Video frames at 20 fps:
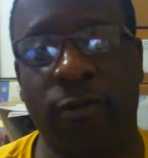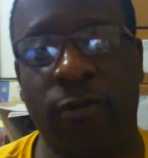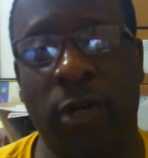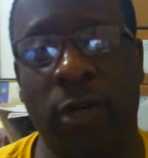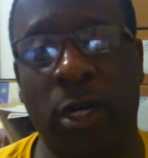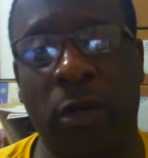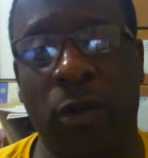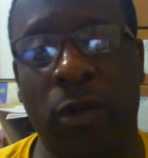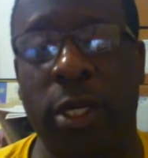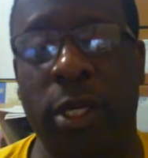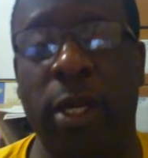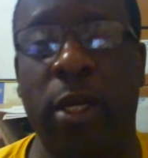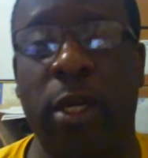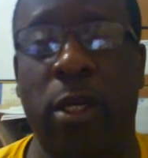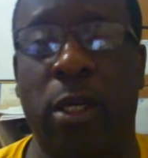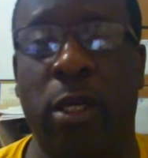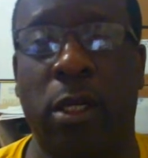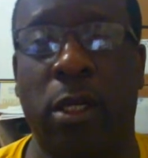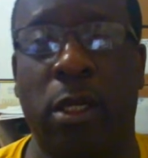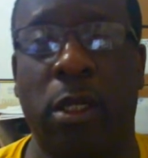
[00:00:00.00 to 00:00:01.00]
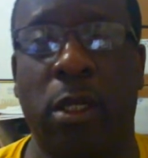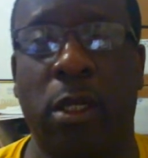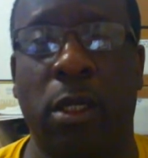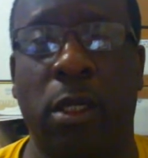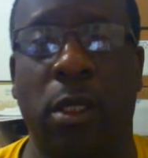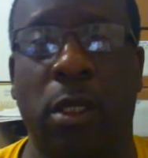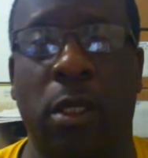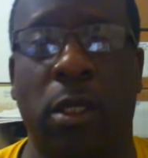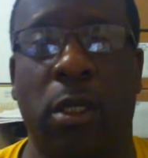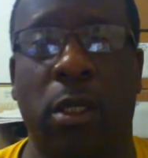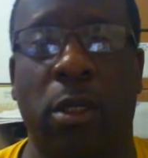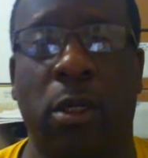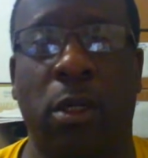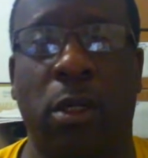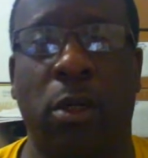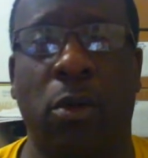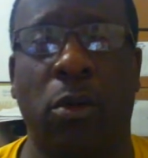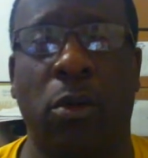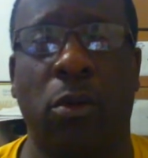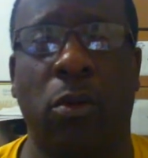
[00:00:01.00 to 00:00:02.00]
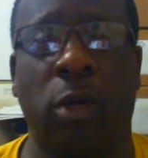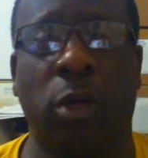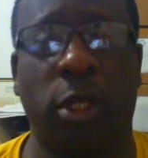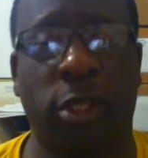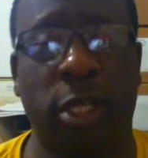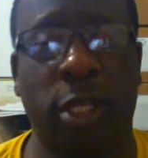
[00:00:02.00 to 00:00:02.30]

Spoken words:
of AutoCAD, what